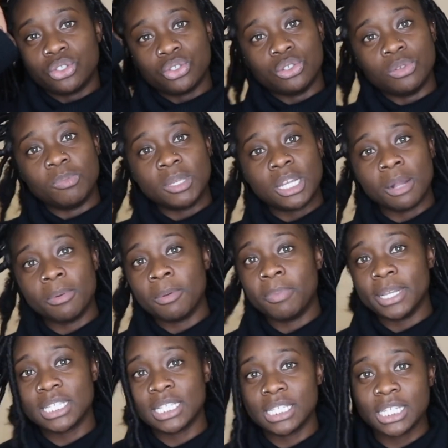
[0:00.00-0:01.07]
to become a
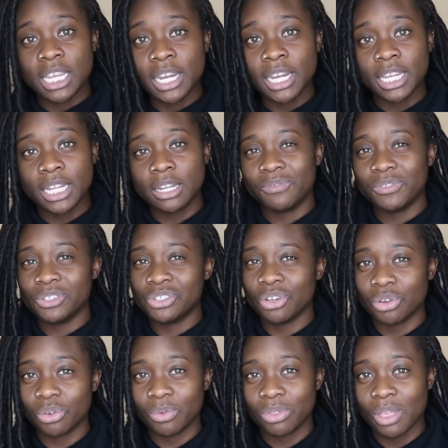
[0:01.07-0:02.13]
pescatarian. If you
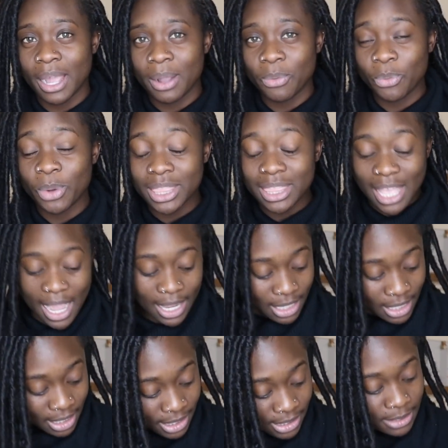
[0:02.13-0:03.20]
don't know what that
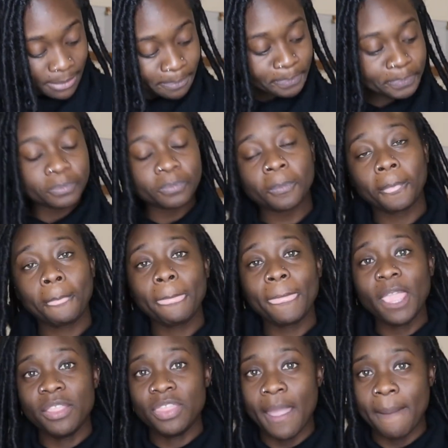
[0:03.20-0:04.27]
is,
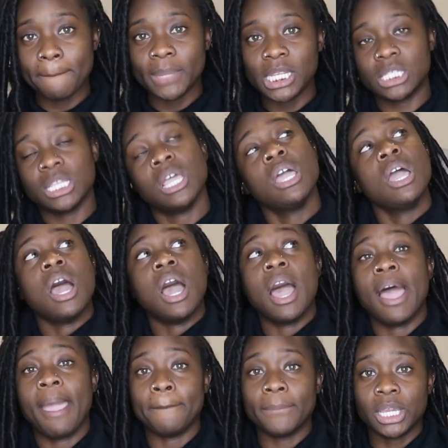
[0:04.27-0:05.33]
that means
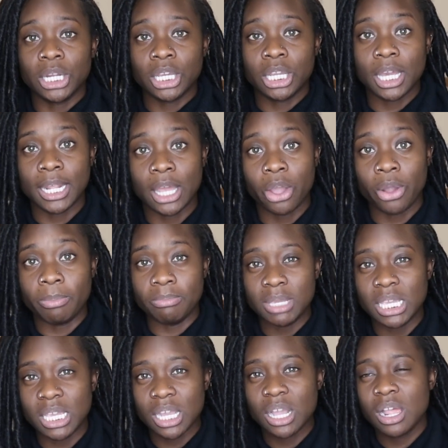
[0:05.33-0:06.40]
I'm gonna cut out
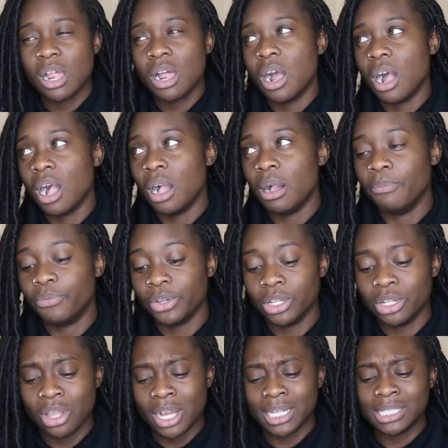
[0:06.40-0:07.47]
meat. For the
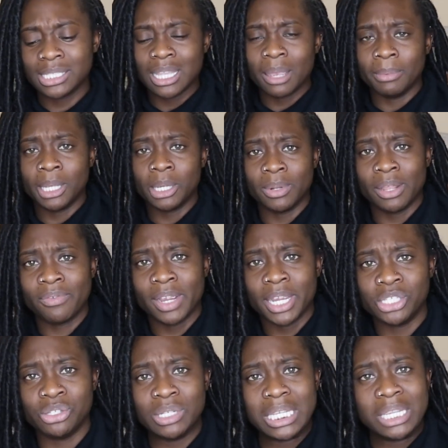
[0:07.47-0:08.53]
longest time, like whenever I
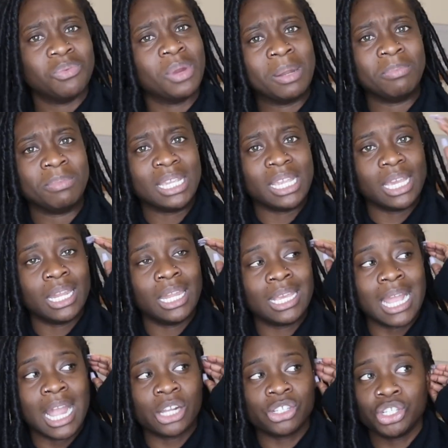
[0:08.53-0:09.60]
do eat red meat, it like
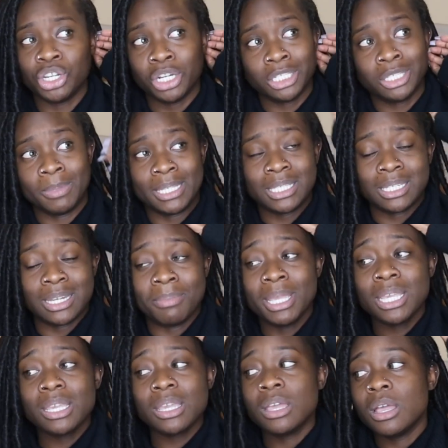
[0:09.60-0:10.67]
actually hurts my
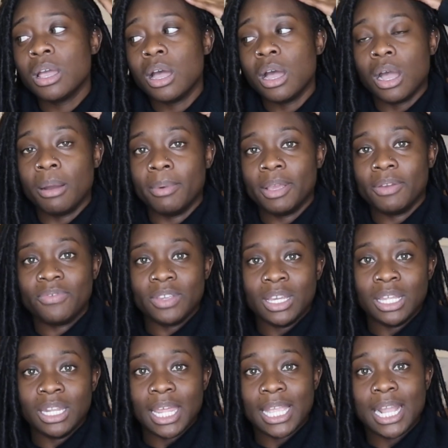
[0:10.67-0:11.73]
stomach. I
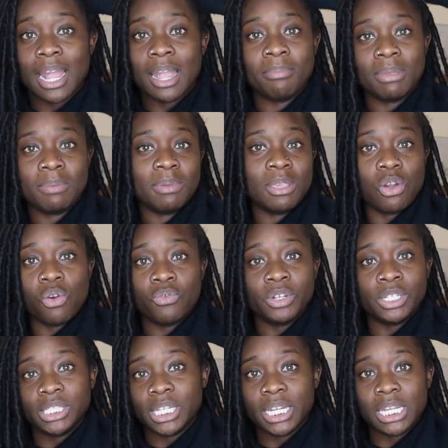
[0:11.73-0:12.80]
feel like I maybe
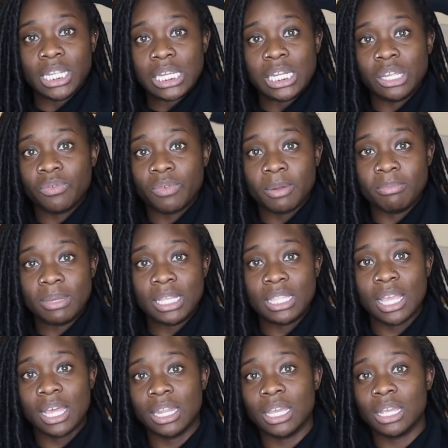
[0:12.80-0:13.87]
overdid eating red meat,
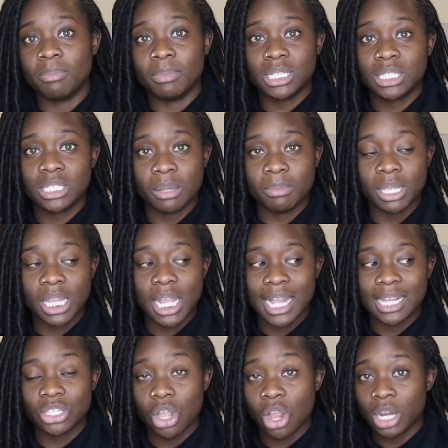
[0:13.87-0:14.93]
that like my stomach
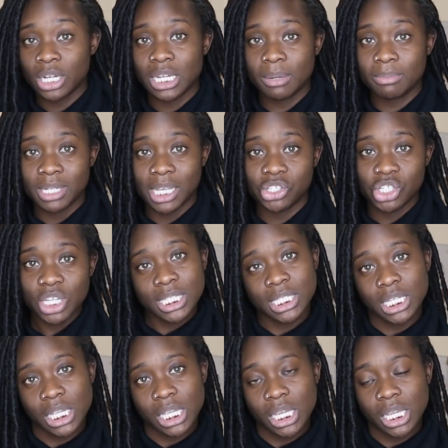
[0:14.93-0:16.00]
has a hard time
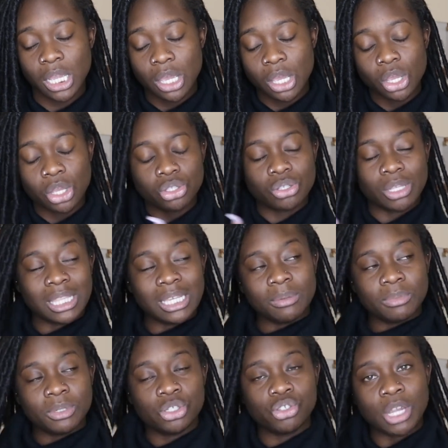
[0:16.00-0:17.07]
digesting it. So I think
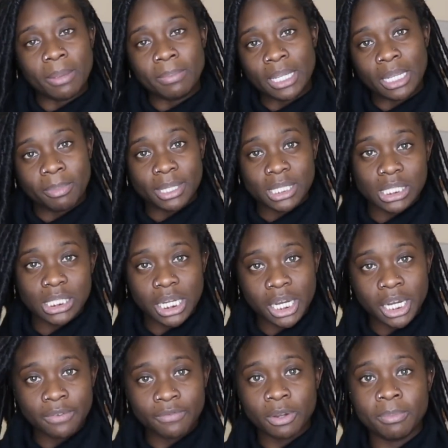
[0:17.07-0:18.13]
I'm gonna try being a
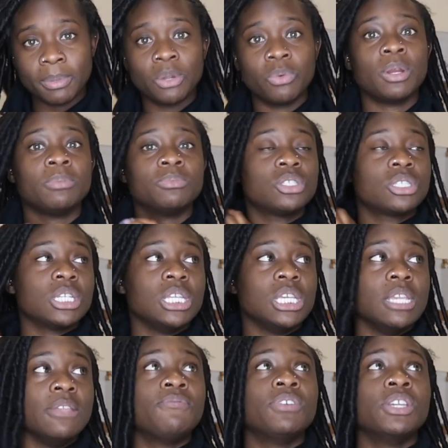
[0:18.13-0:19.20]
pescatarian for a bit, where I'm just gonna
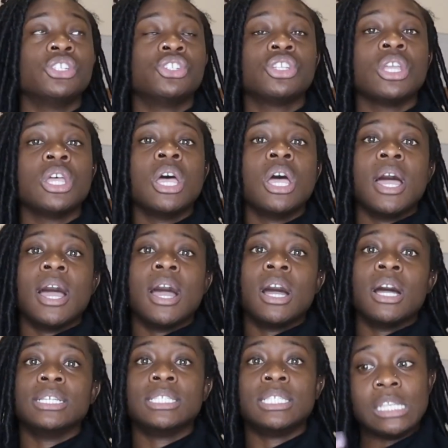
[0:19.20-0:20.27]
eat fish,
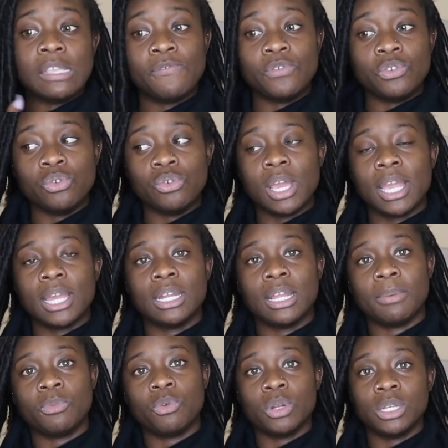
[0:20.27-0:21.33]
seafood, and
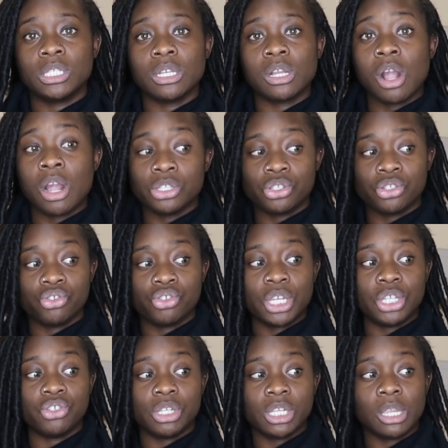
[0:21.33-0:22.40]
I'm going to
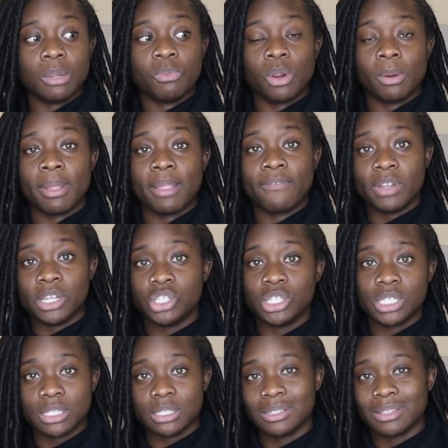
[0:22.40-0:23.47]
concentrate drinking more of my
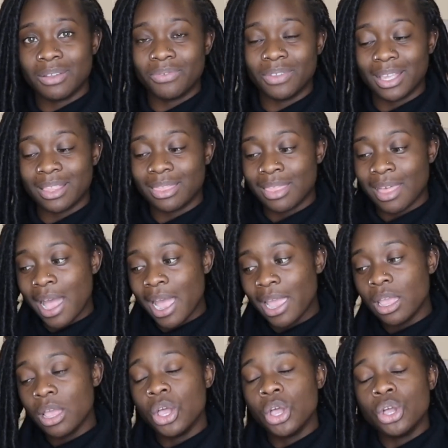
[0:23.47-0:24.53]
veggies and stuff like
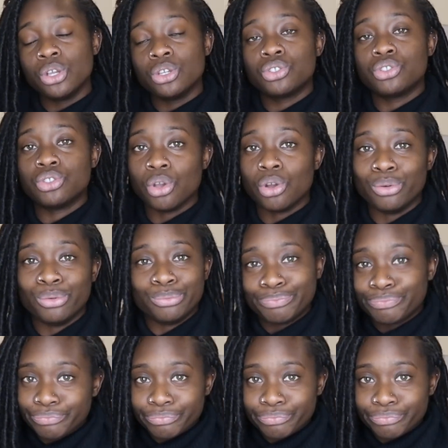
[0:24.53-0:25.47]
that. So